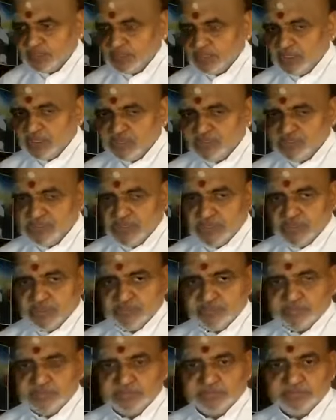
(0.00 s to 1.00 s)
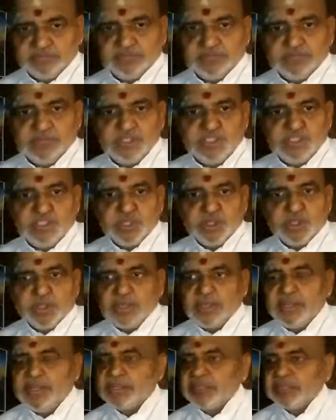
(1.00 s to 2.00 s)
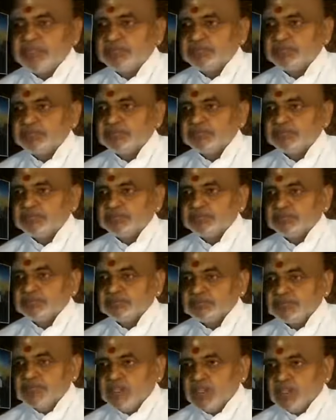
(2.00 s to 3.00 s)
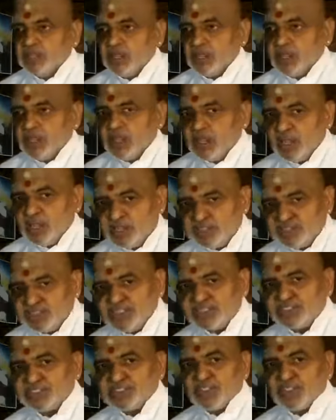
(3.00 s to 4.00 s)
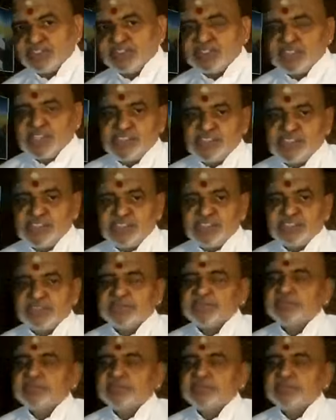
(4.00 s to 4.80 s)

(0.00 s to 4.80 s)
as the chariot, horses are sense,